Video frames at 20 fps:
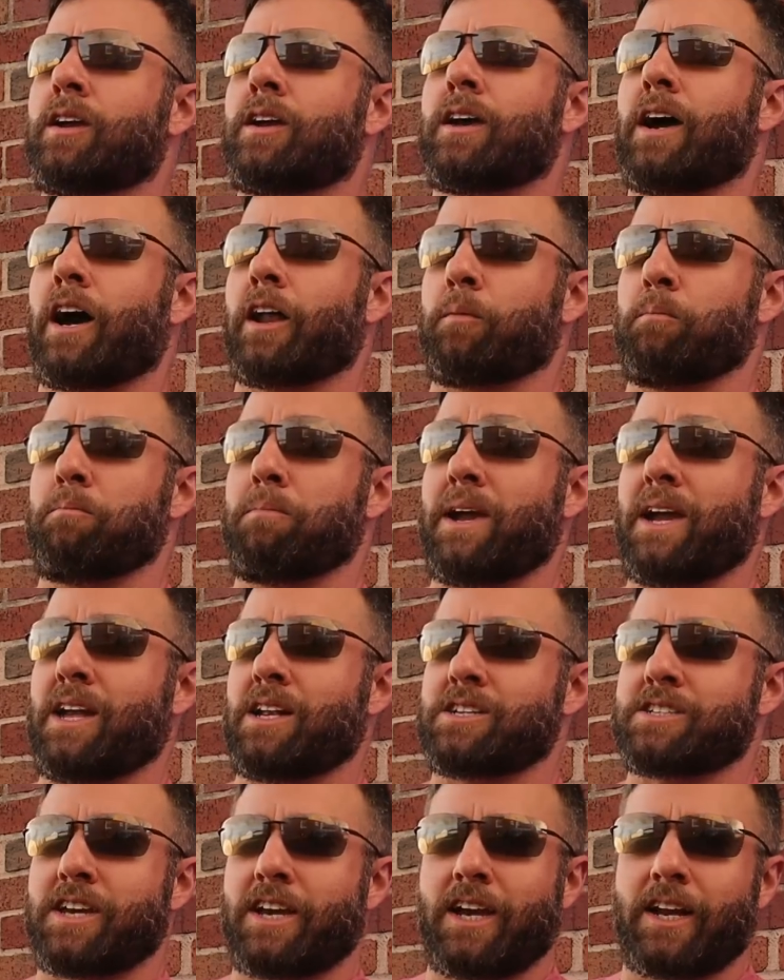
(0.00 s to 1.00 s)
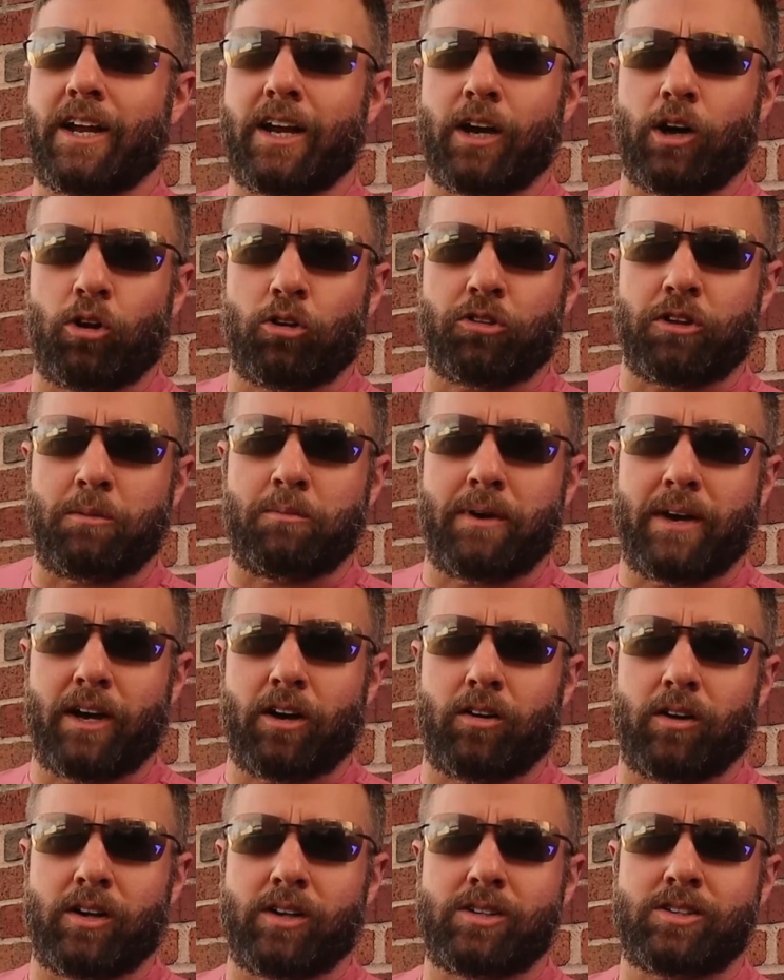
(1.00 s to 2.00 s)
how to maintain a healthy
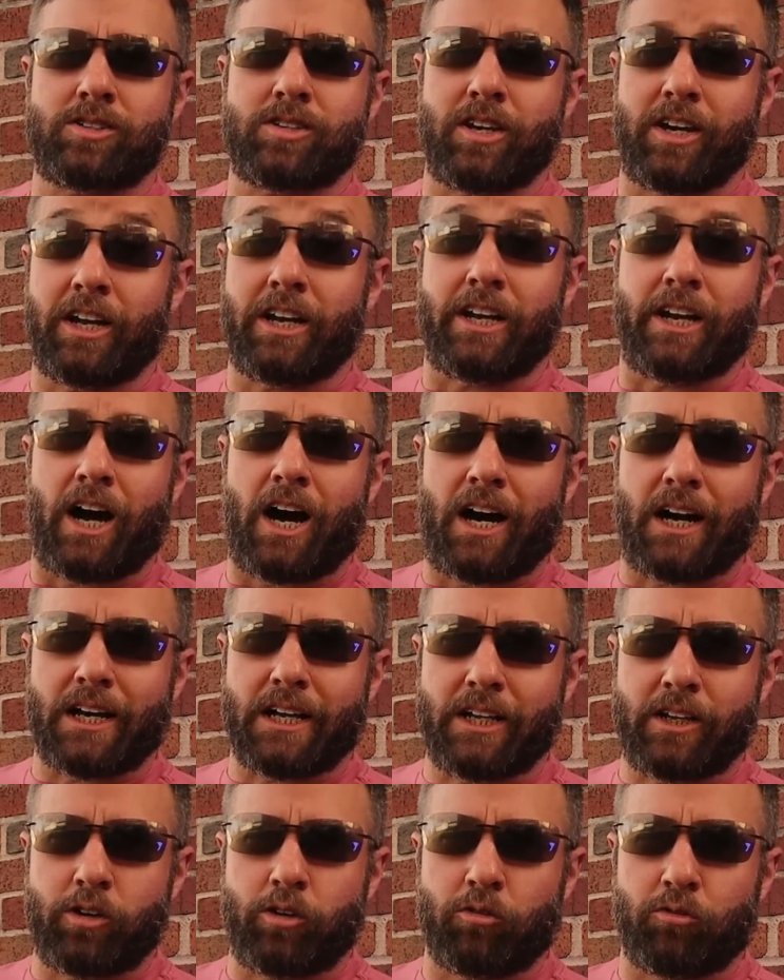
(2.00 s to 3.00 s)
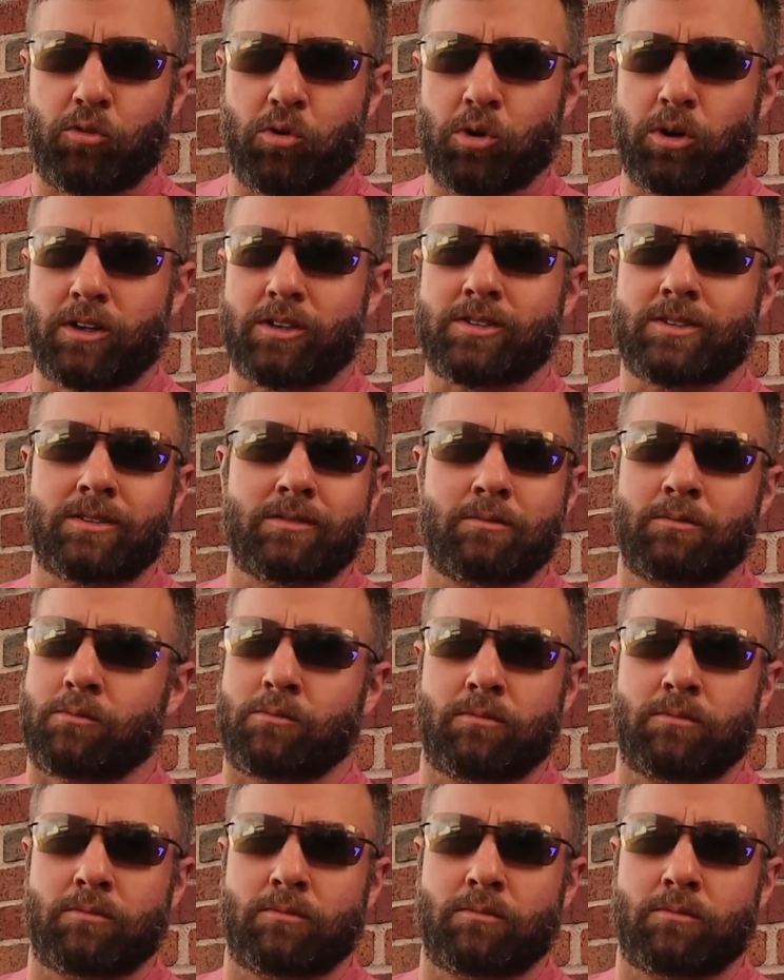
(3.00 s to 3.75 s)
marriage and not get divorced.